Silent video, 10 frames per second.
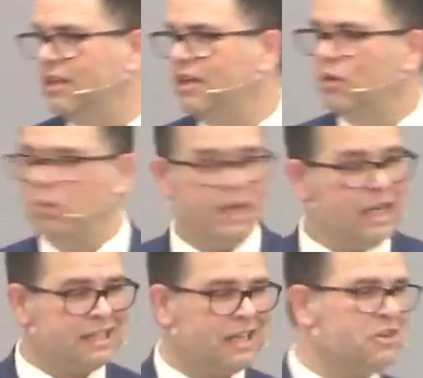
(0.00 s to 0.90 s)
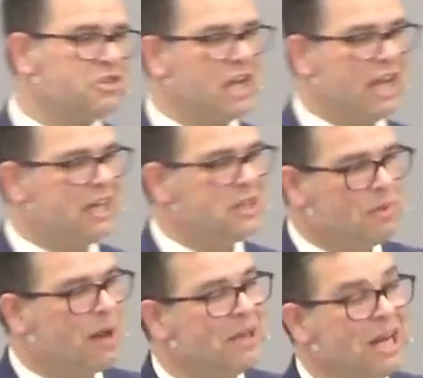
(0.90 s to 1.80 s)
We need to understand that he's
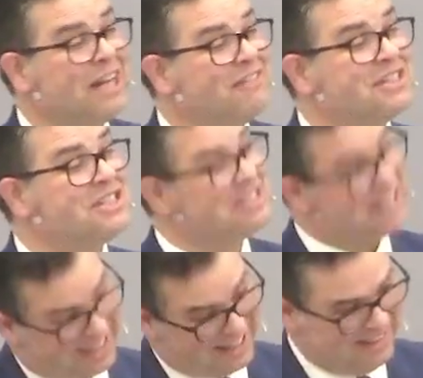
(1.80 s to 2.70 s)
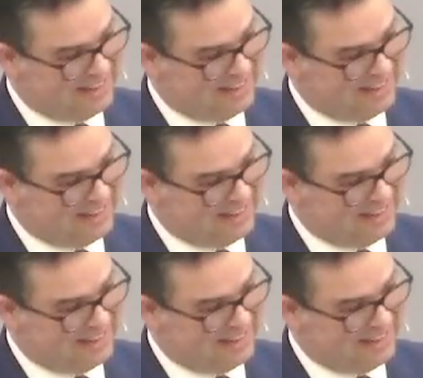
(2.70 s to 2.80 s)
probably not even sick.